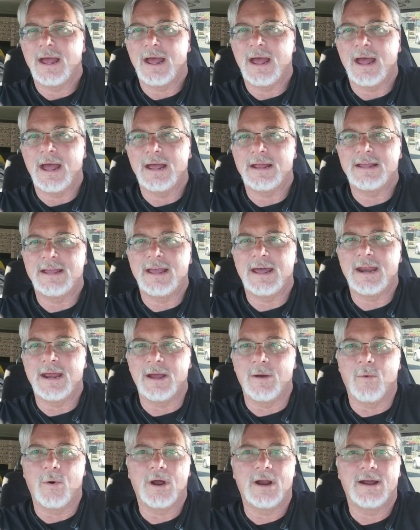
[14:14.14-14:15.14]
and
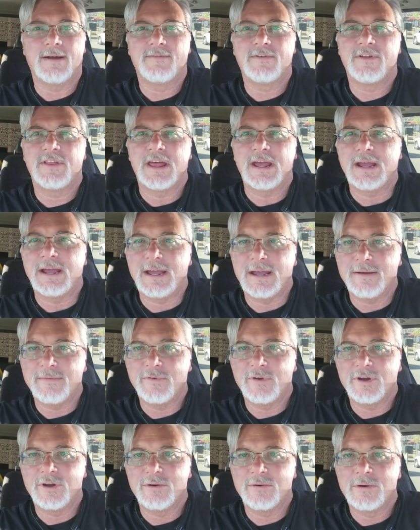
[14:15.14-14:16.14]
getting whatever they give
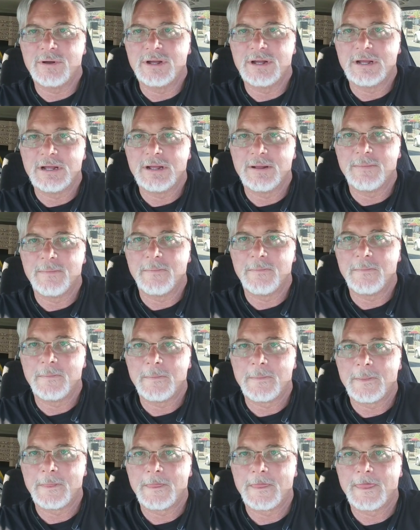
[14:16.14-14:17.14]
you.
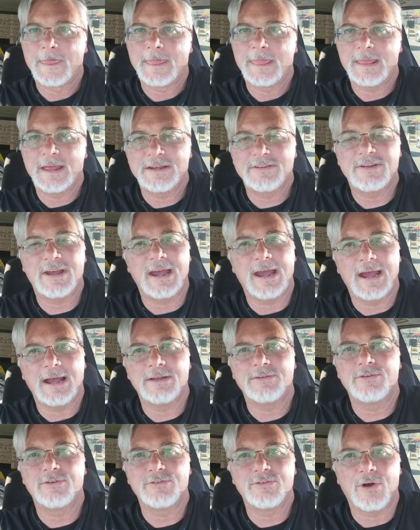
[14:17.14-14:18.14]
This
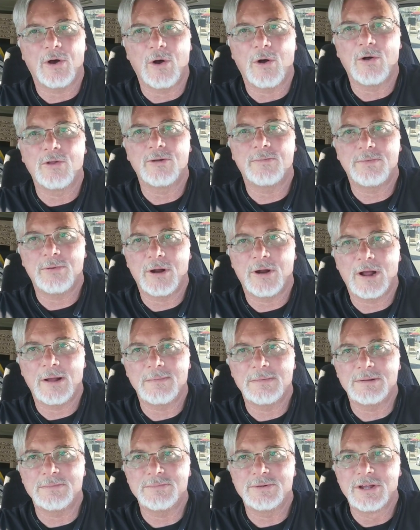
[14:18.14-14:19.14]
answers all the
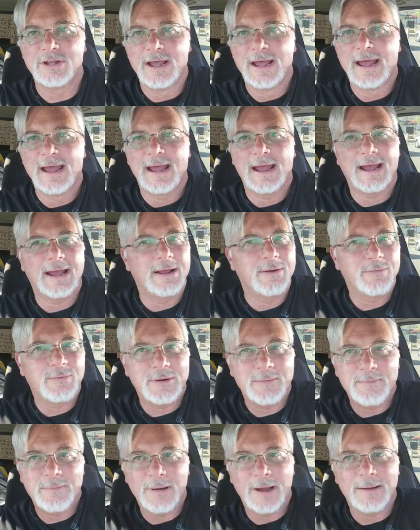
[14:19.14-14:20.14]
problems. And
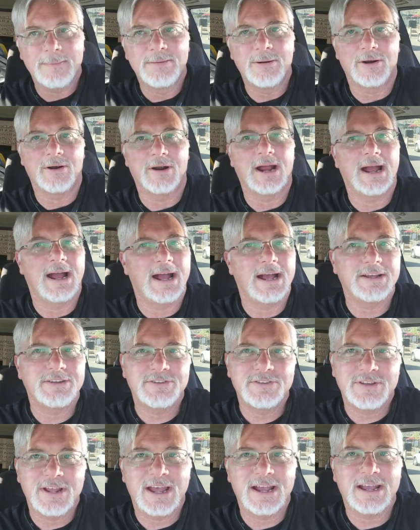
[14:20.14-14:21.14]
remember,
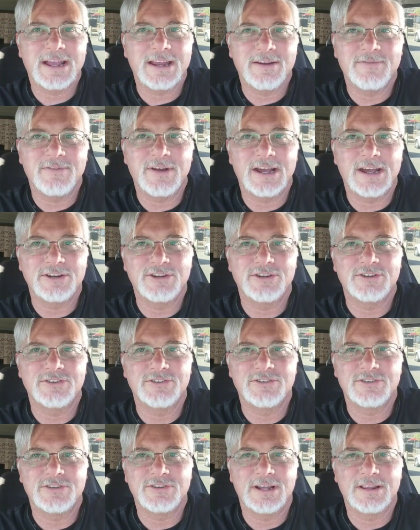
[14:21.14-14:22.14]
Aztec Innovations
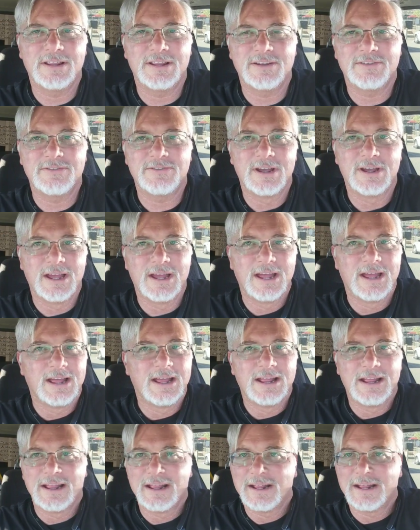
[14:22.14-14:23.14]
did this
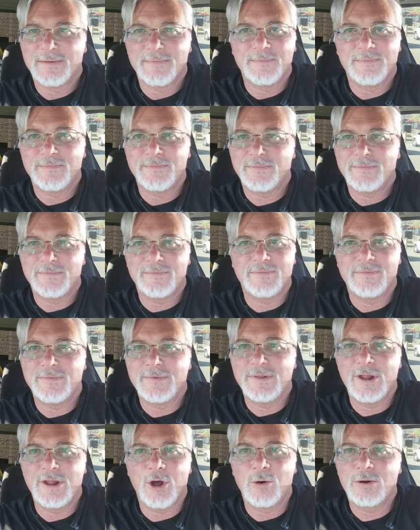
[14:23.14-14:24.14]

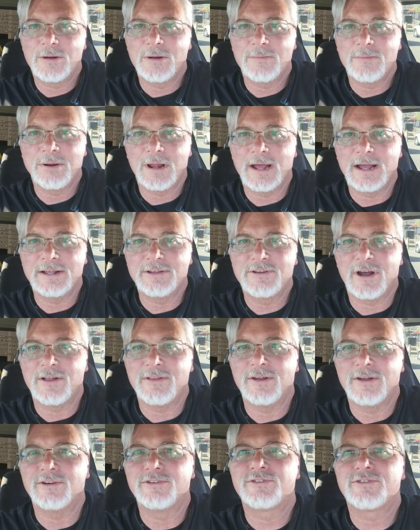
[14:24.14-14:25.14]
no complaints on
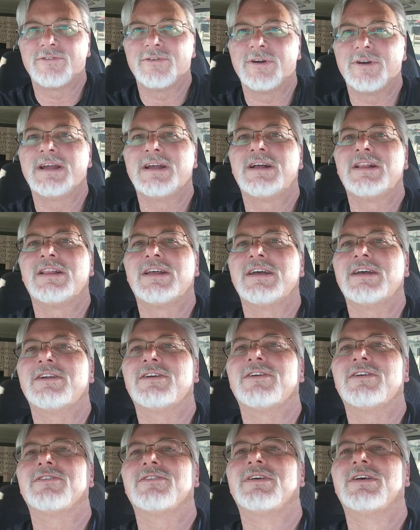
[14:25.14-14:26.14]
their screen
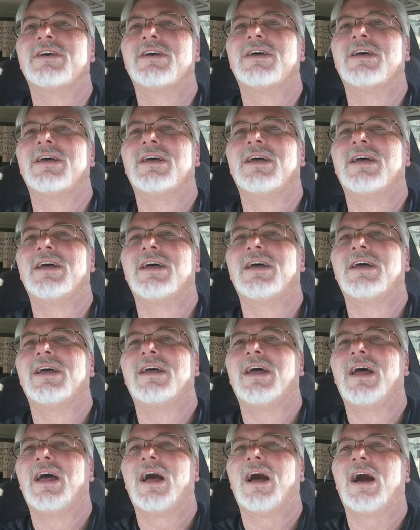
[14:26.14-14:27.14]
cleaners
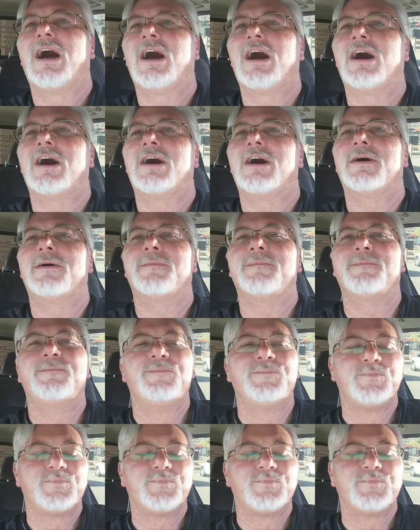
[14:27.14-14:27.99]
um,